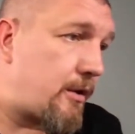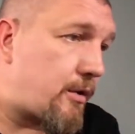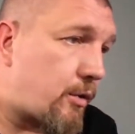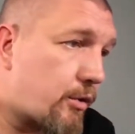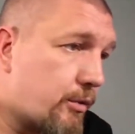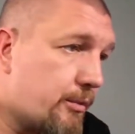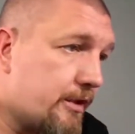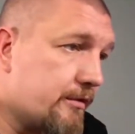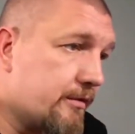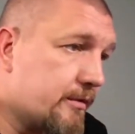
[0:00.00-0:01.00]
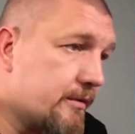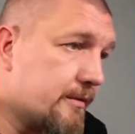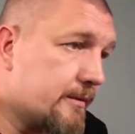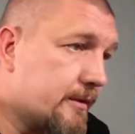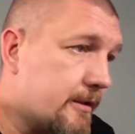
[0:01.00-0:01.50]
Chronomint.
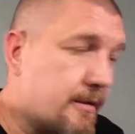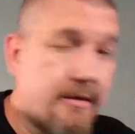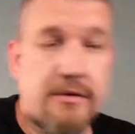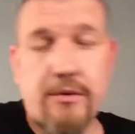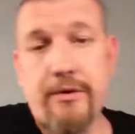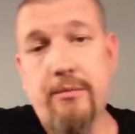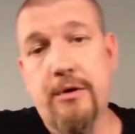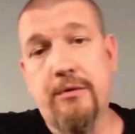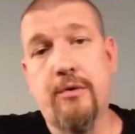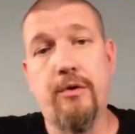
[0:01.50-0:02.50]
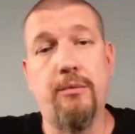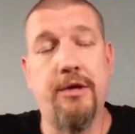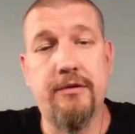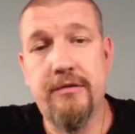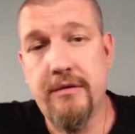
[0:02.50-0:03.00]
The story about
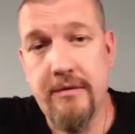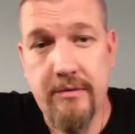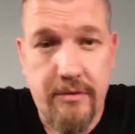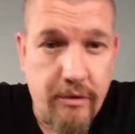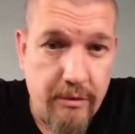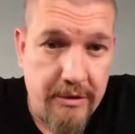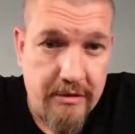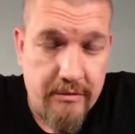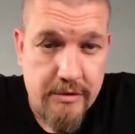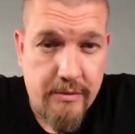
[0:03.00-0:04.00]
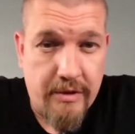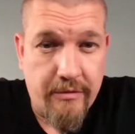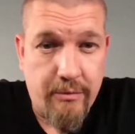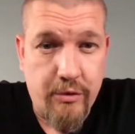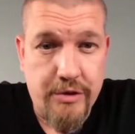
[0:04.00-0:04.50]
Chronomint. Chronomint was one of
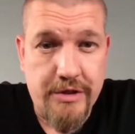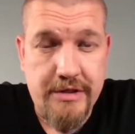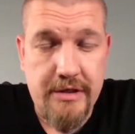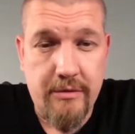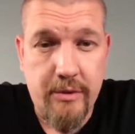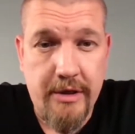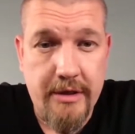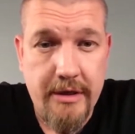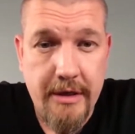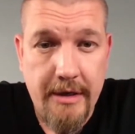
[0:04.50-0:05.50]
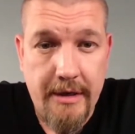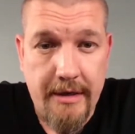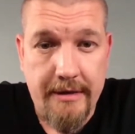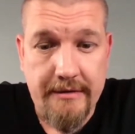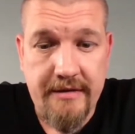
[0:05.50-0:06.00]
the projects that we
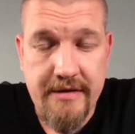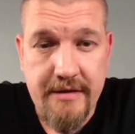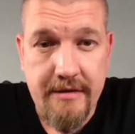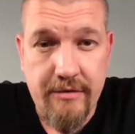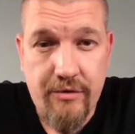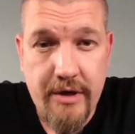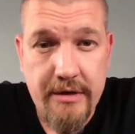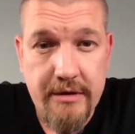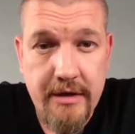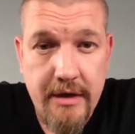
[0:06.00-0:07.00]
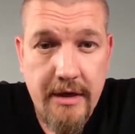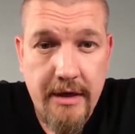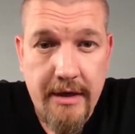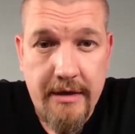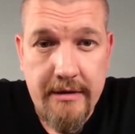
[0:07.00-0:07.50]
tested and tried,
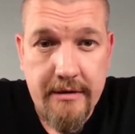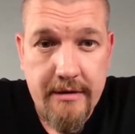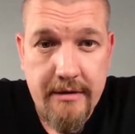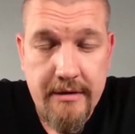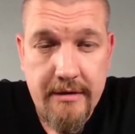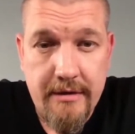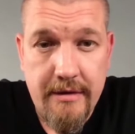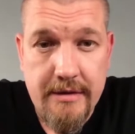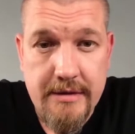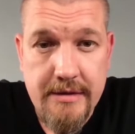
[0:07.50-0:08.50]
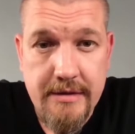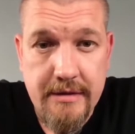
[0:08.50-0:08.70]
and it's